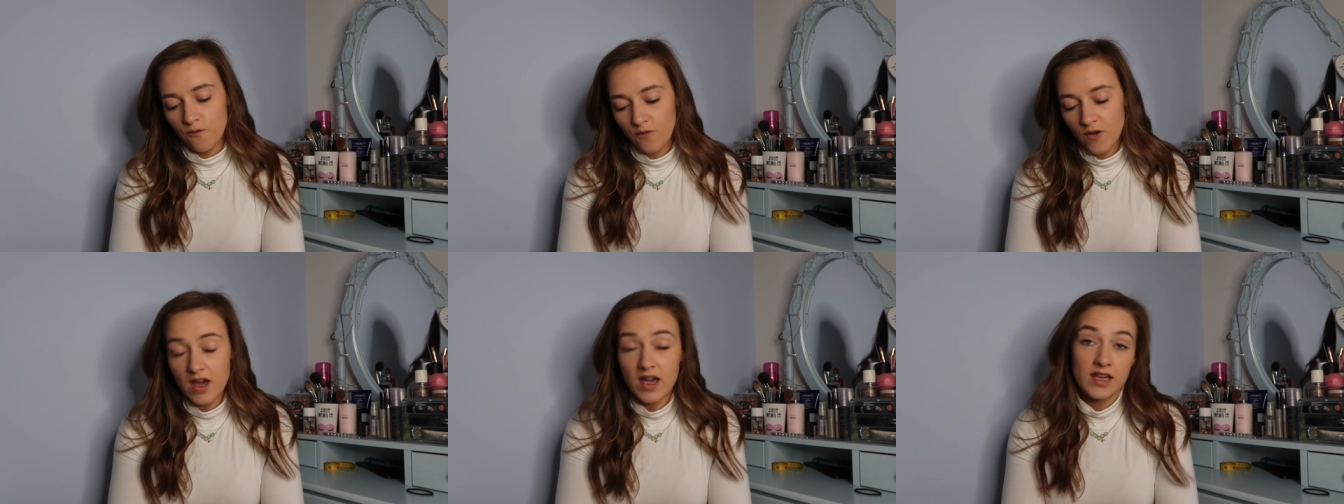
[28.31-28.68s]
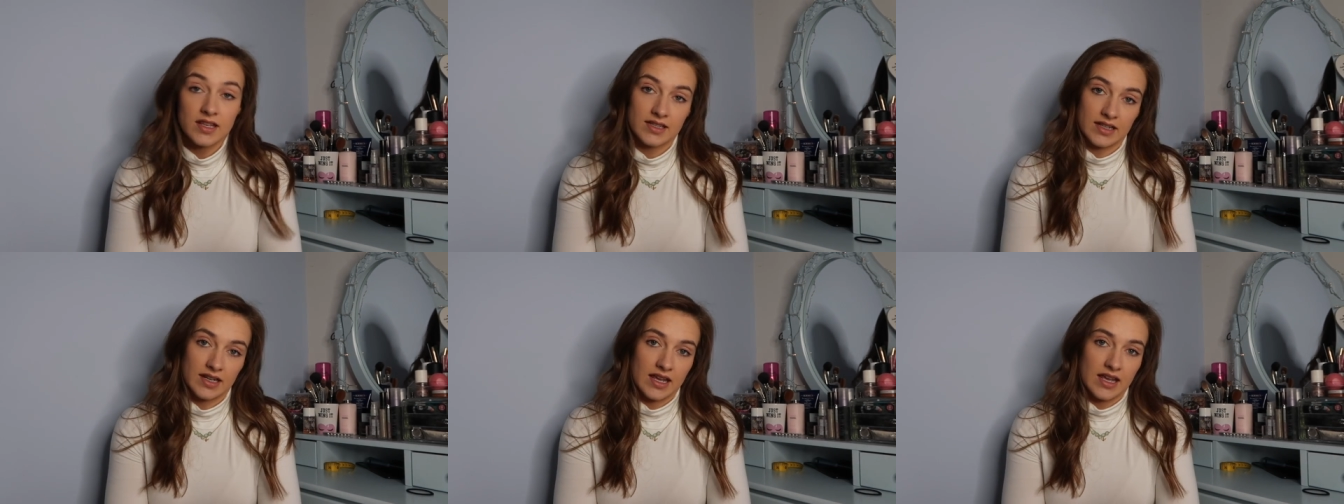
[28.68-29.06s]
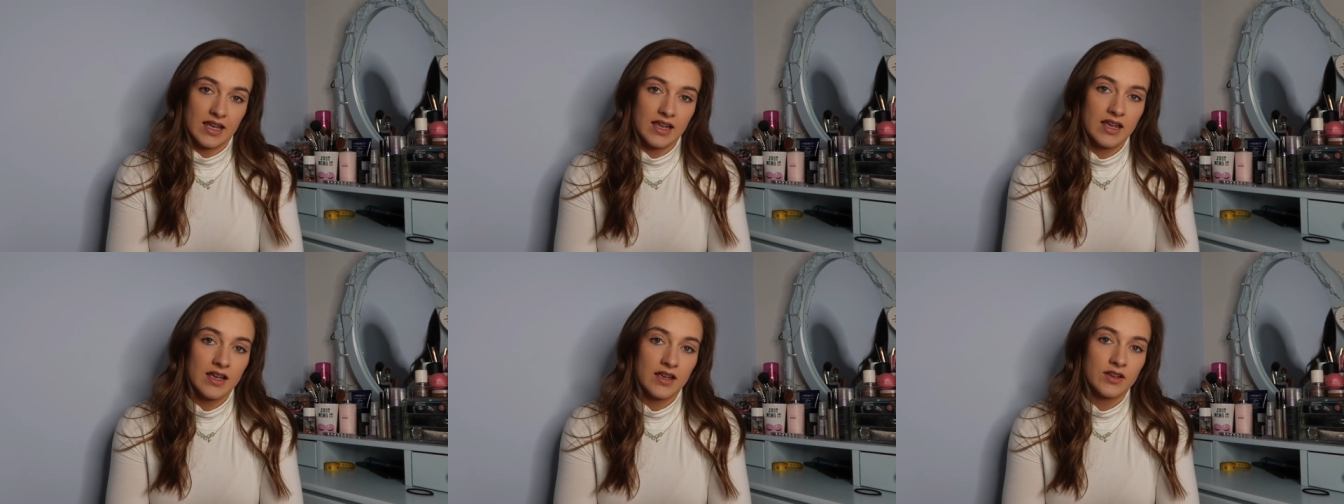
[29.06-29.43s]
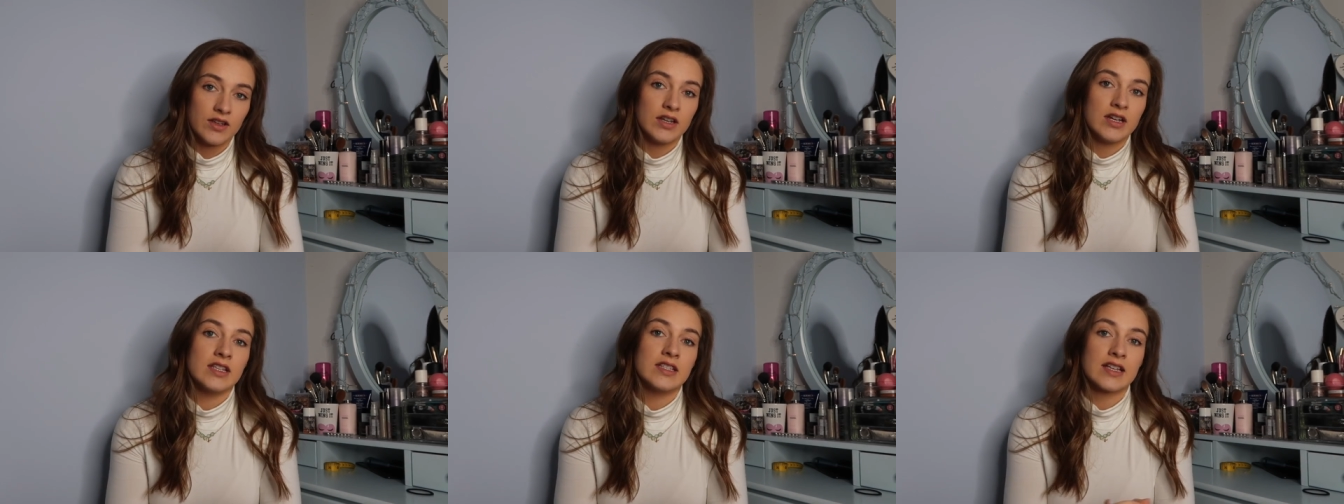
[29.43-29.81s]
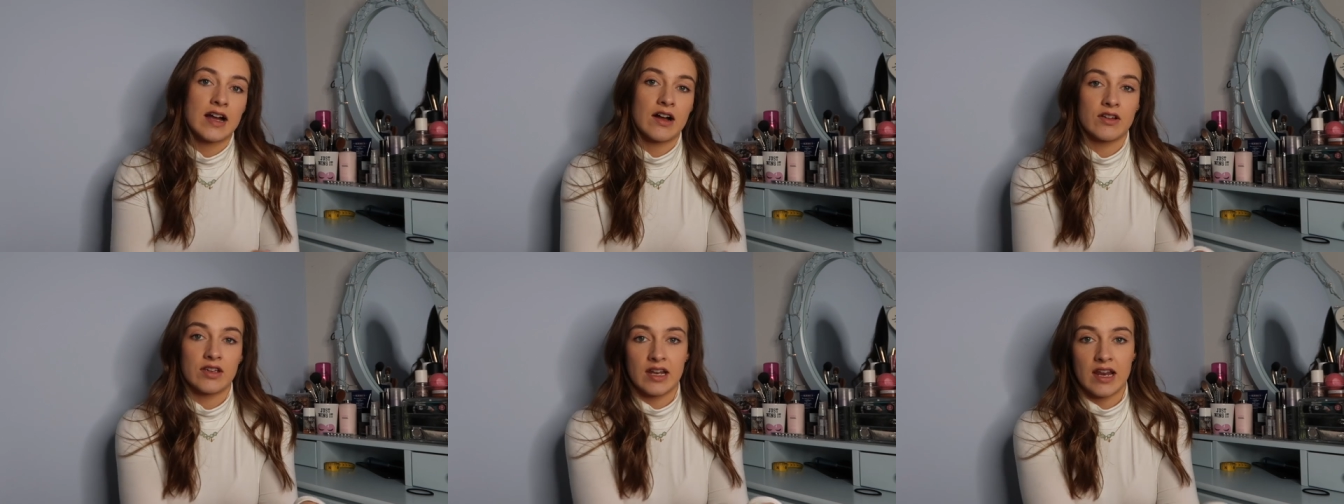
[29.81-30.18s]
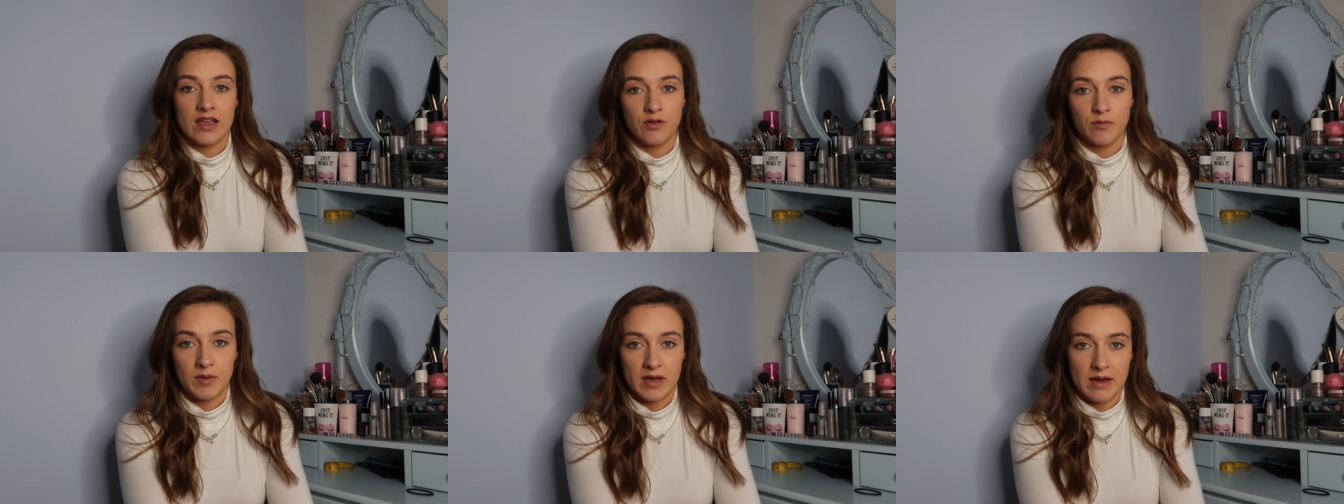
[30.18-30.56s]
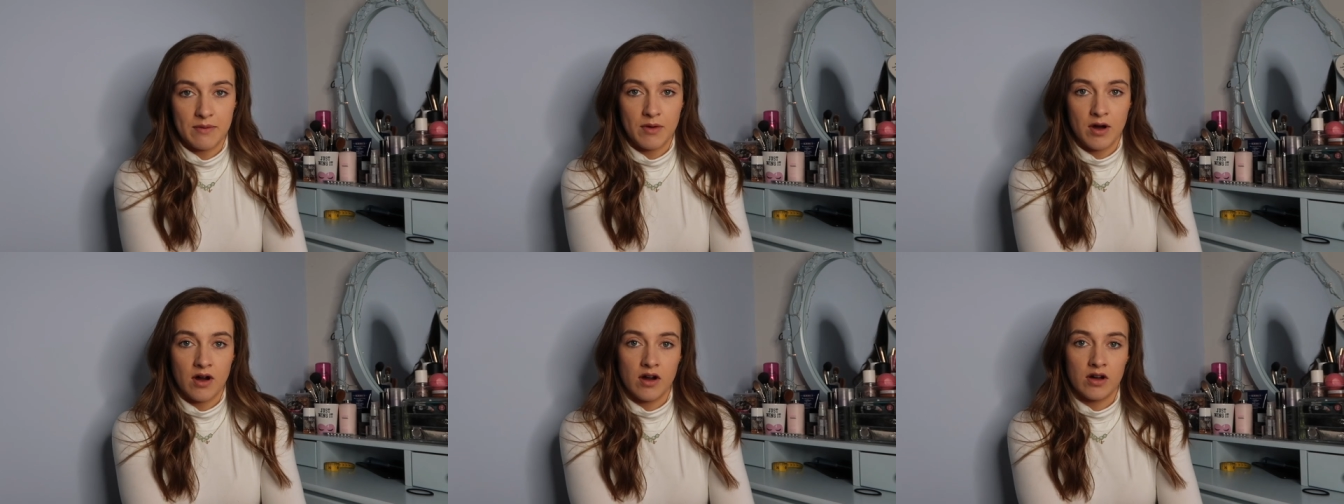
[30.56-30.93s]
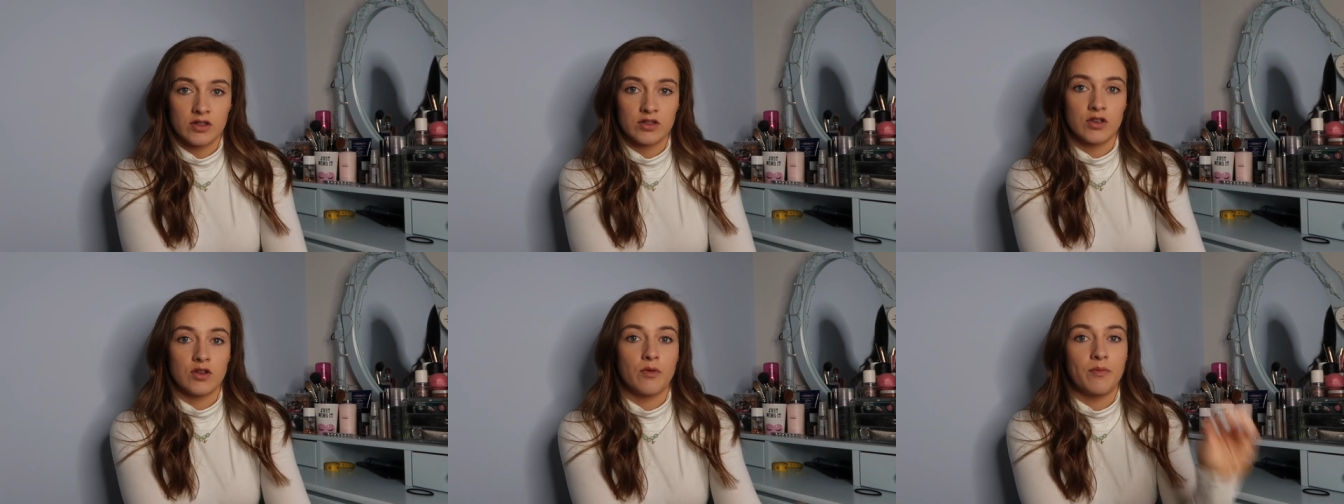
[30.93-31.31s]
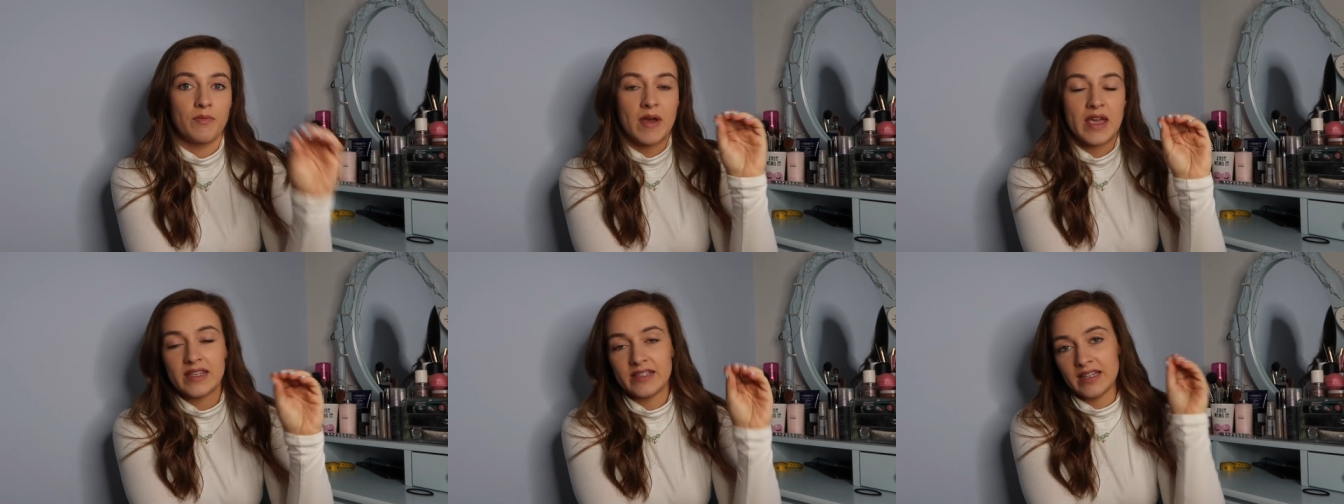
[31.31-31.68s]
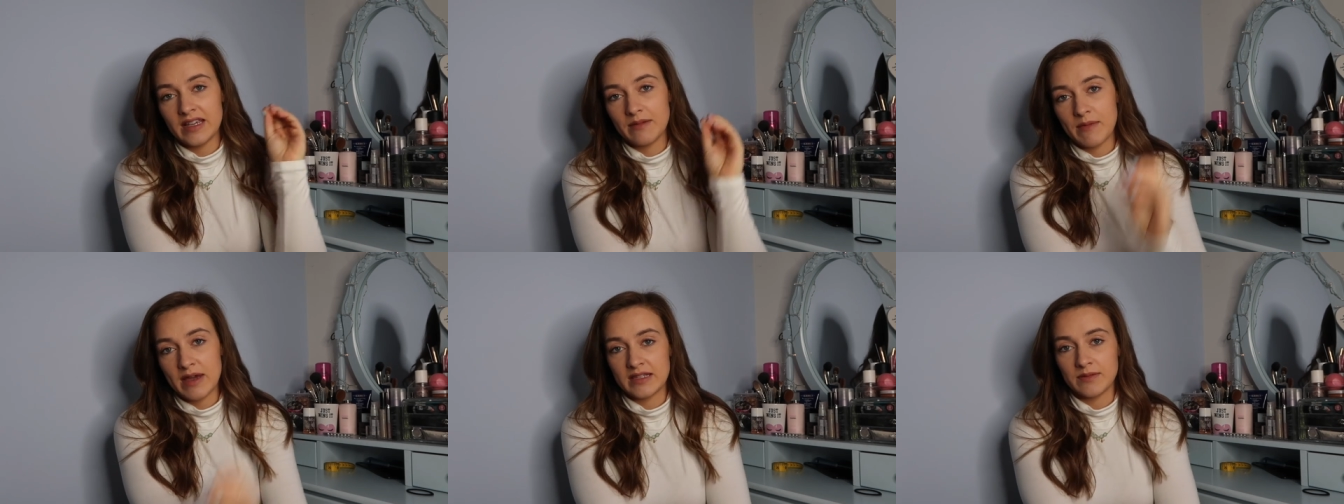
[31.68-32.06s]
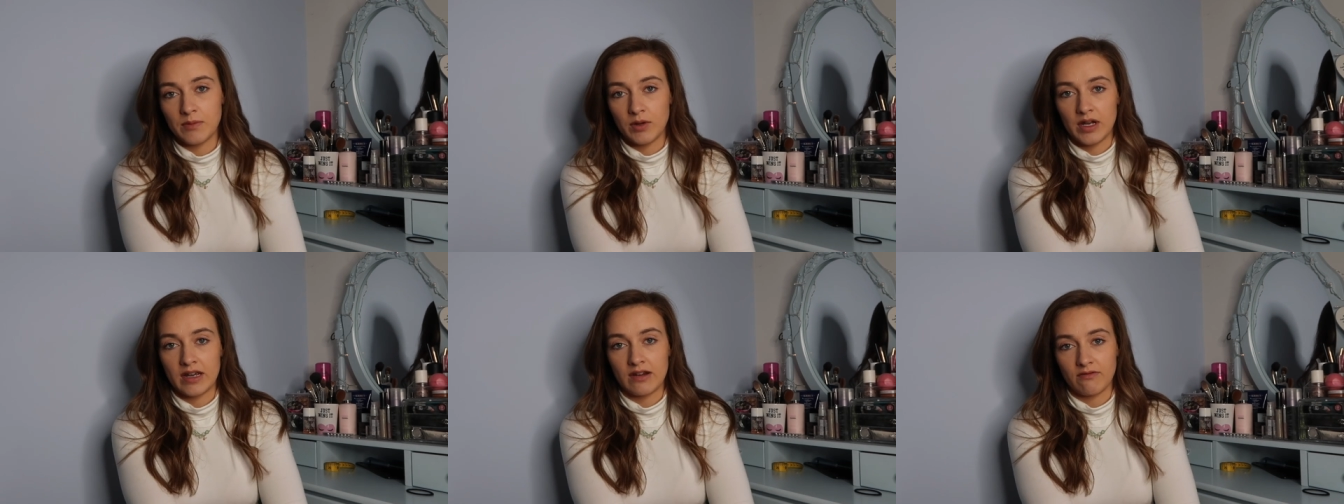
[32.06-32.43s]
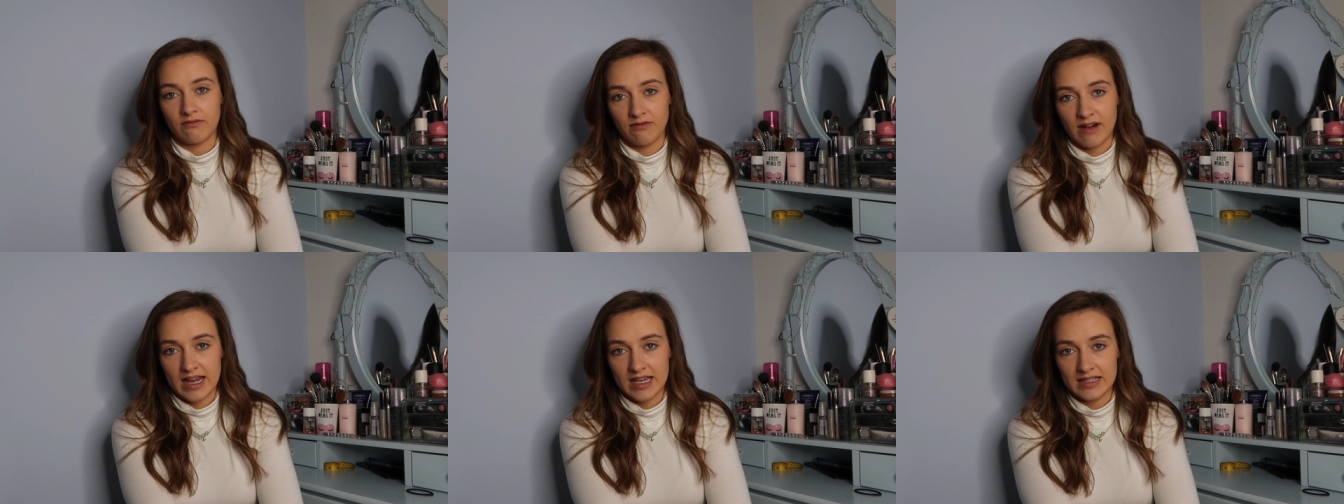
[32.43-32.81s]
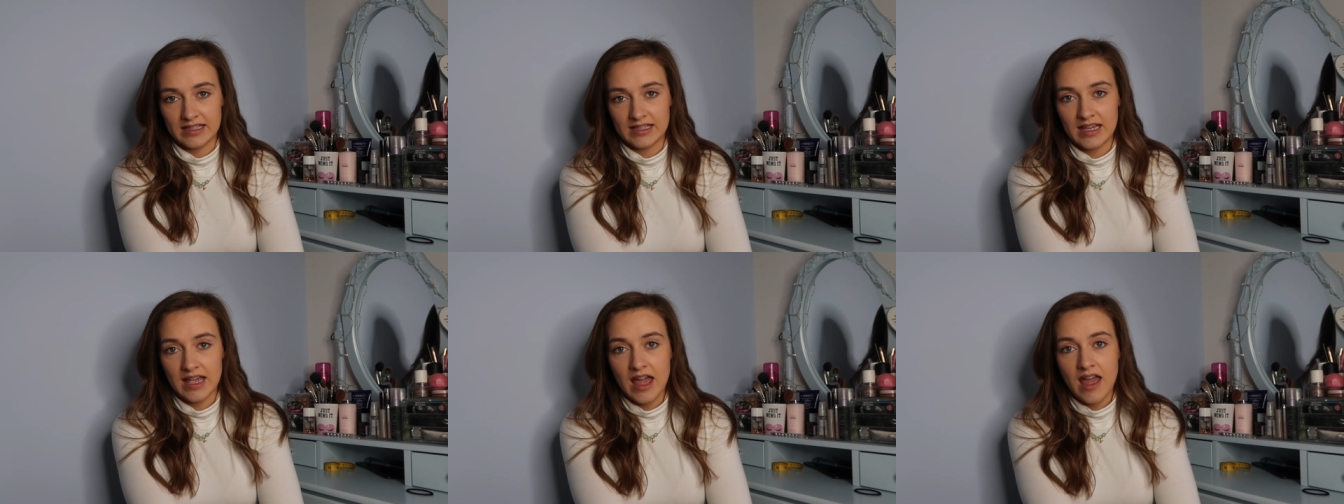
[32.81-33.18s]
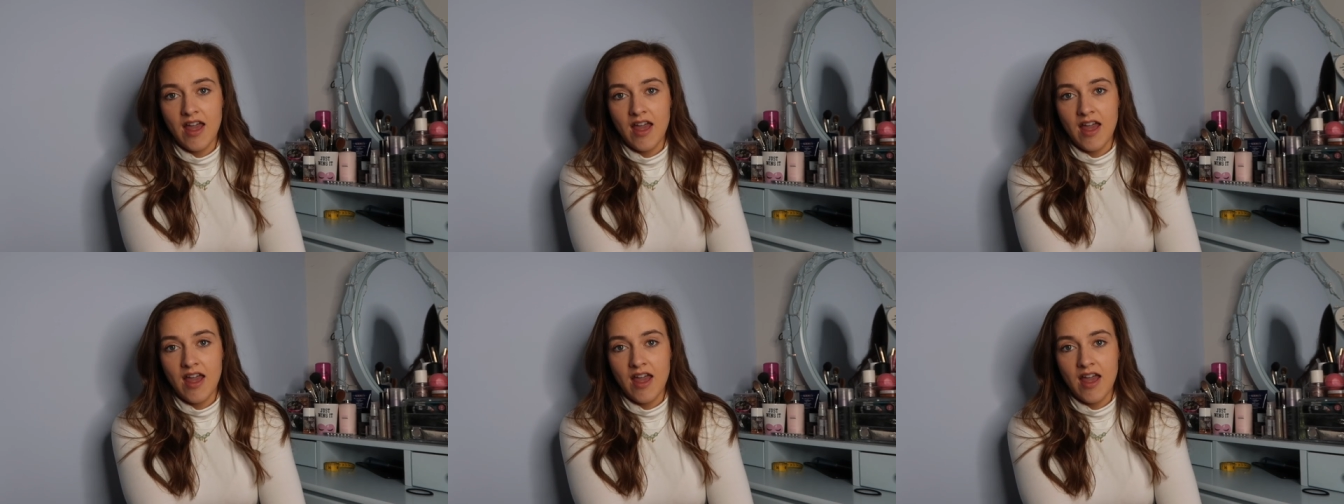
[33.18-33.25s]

Firstly, you need to calculate your BMR, so your basic metabolic rate.